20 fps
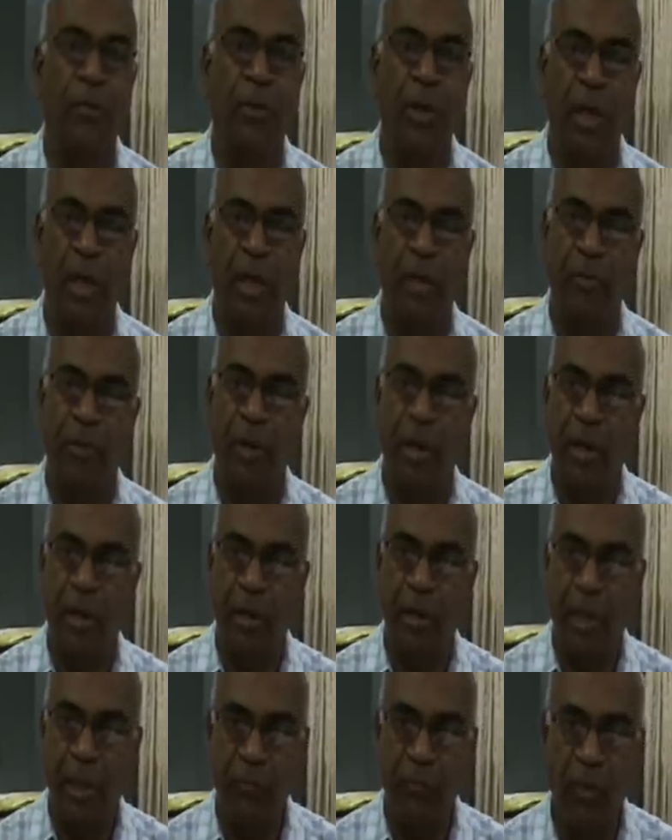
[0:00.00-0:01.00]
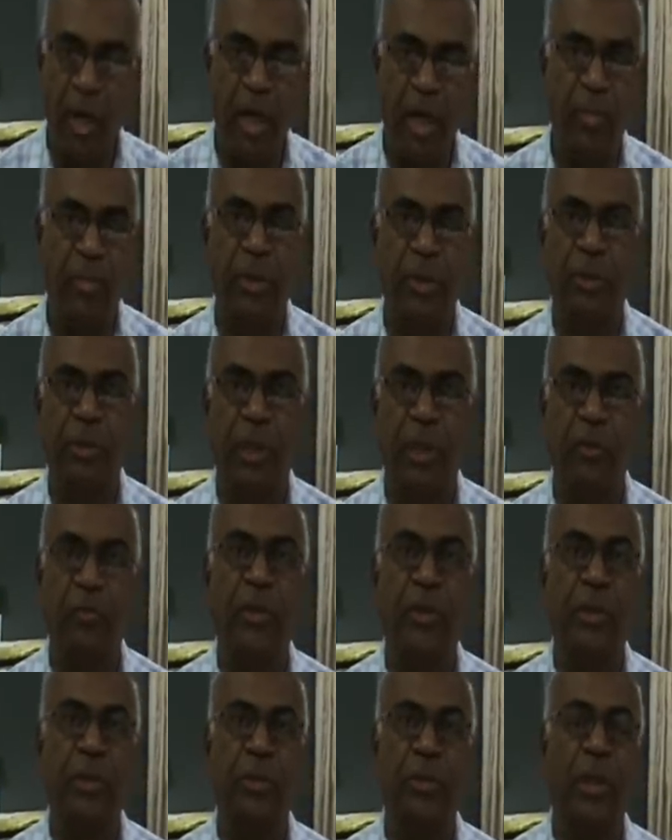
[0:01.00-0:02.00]
their environment in
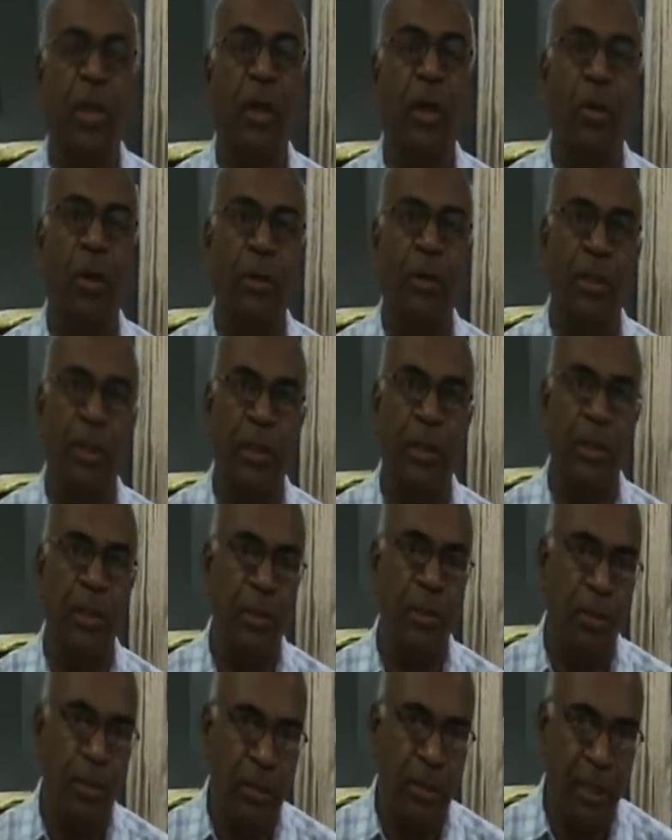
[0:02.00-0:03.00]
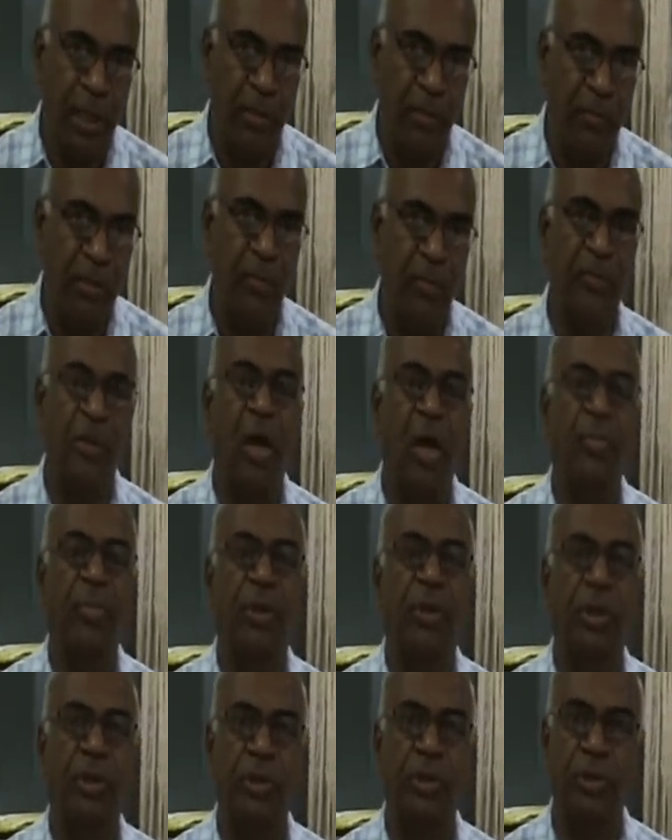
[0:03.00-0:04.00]
which the level of
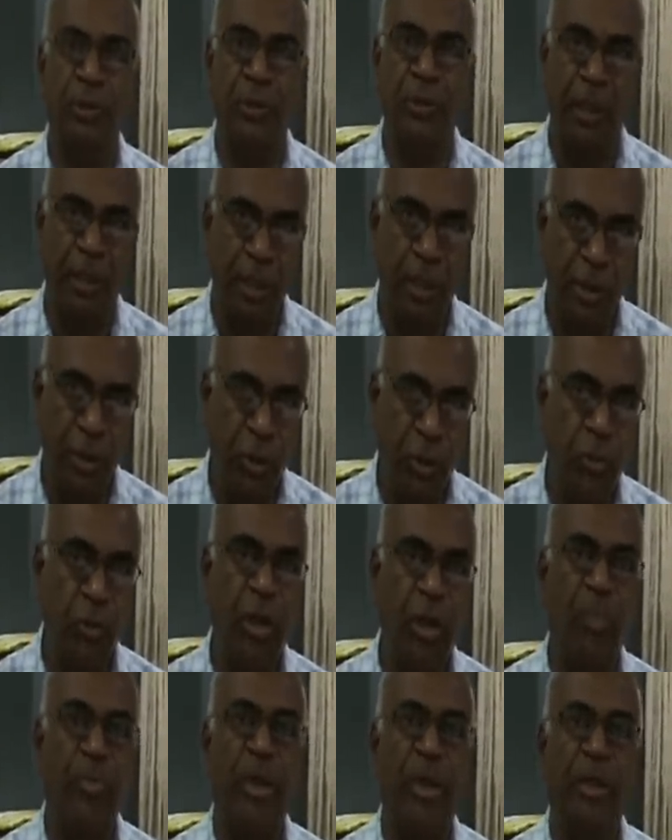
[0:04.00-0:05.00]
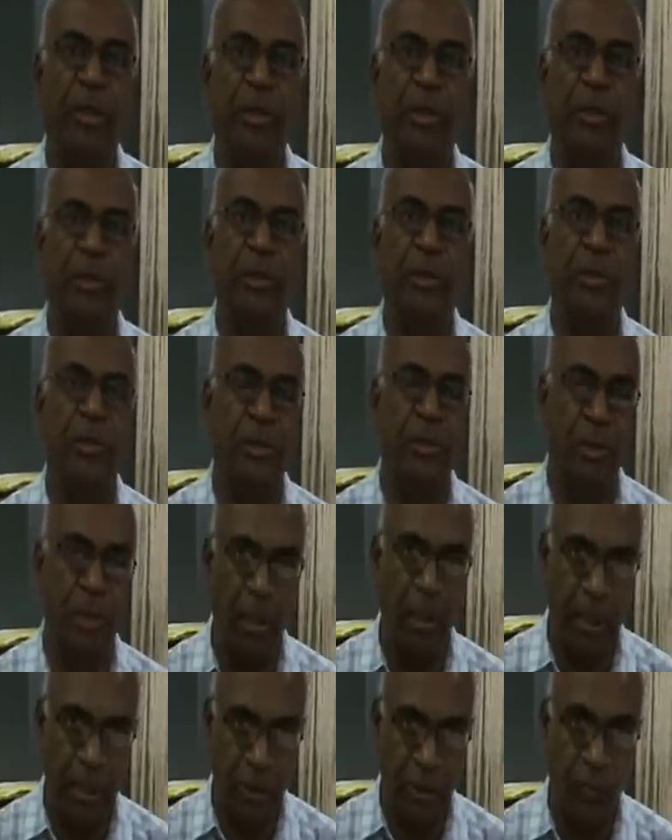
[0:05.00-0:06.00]
competition and the new competitors
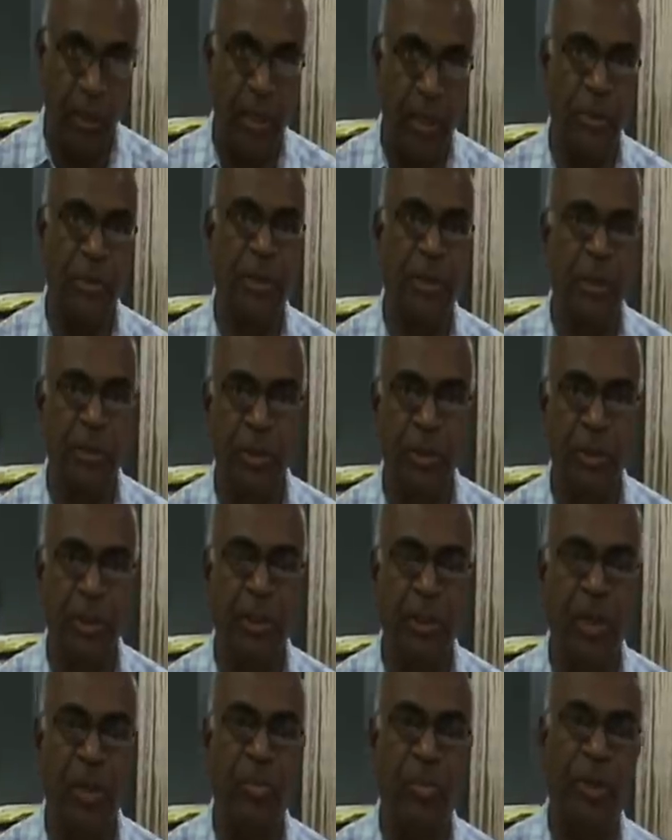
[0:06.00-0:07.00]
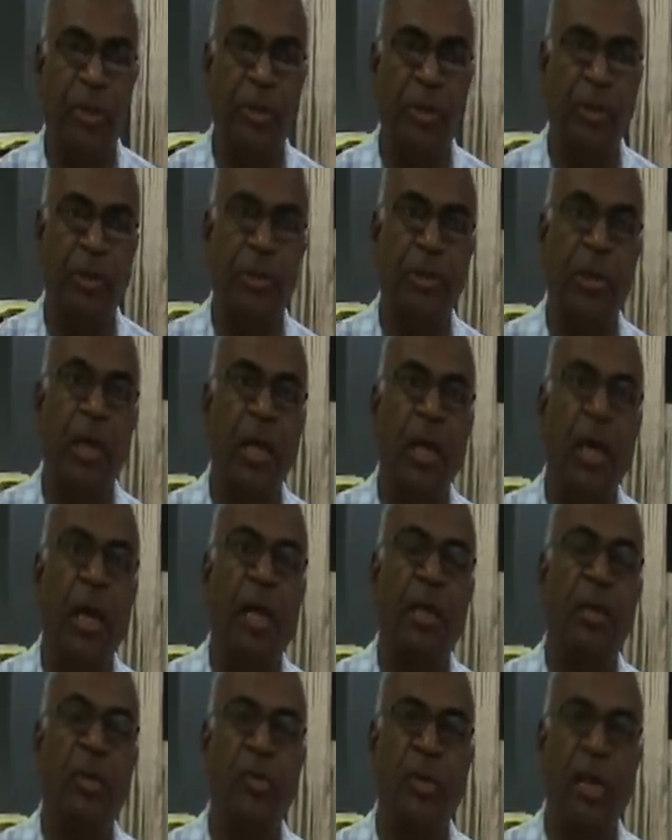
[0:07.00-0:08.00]
as well as the existing competitors,
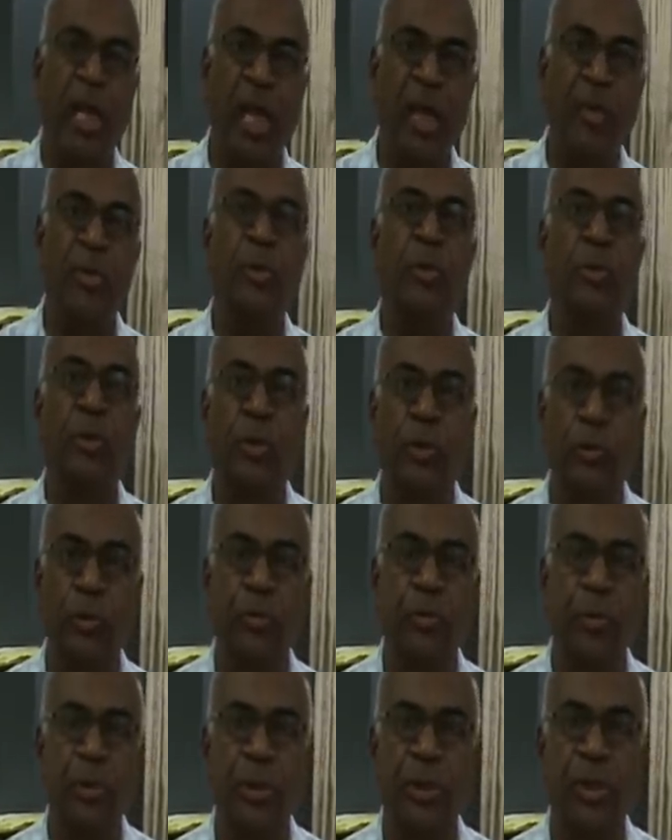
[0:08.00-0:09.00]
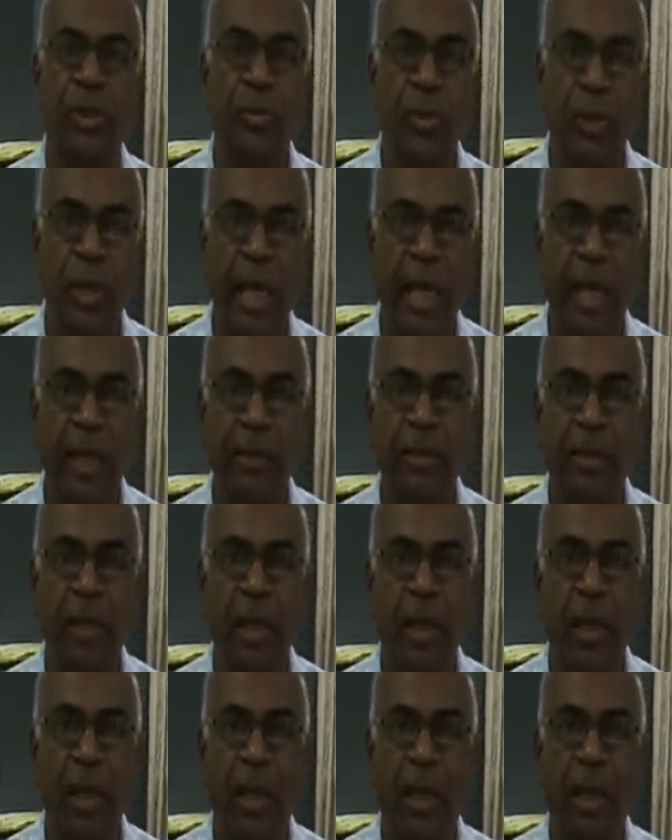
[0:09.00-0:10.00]
and to be able to simulate
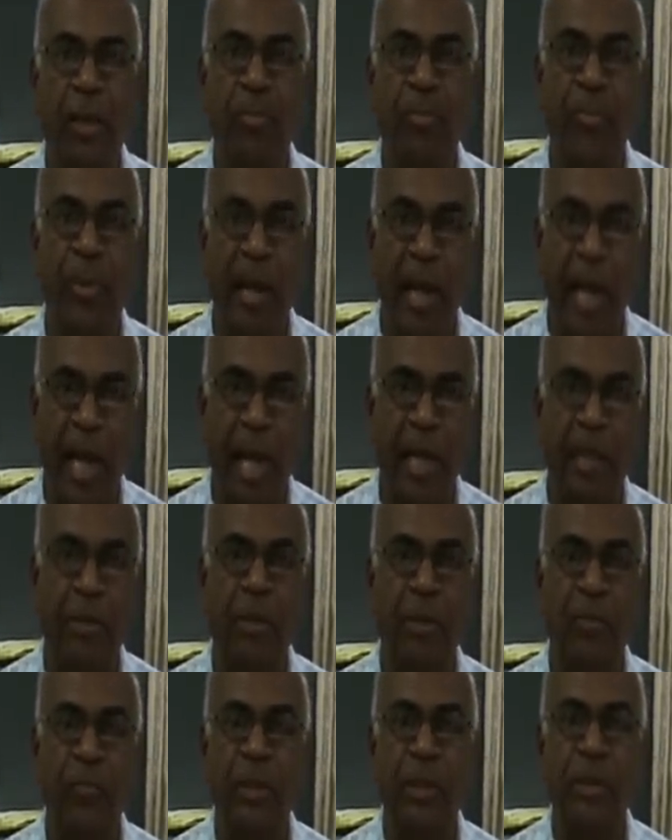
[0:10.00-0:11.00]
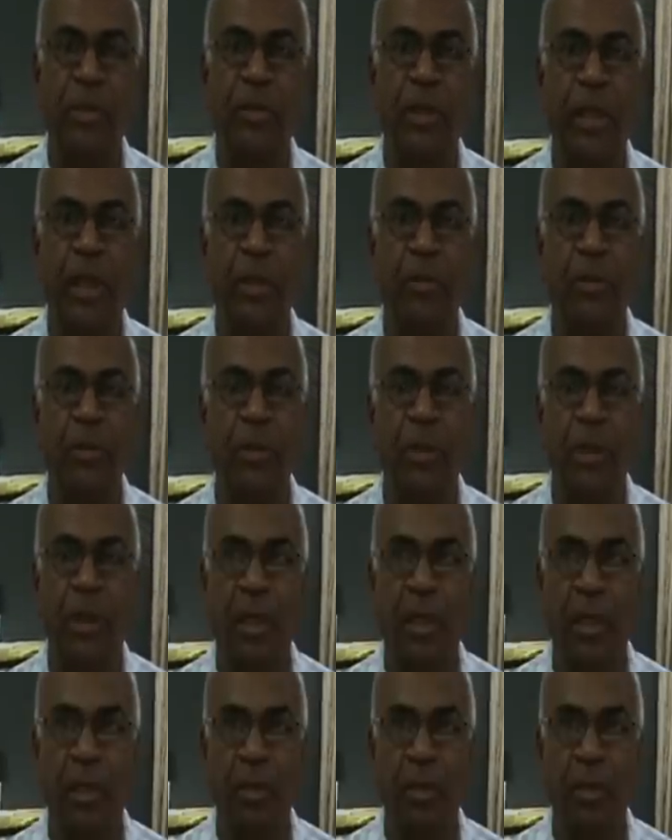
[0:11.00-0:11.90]
a plan in which they could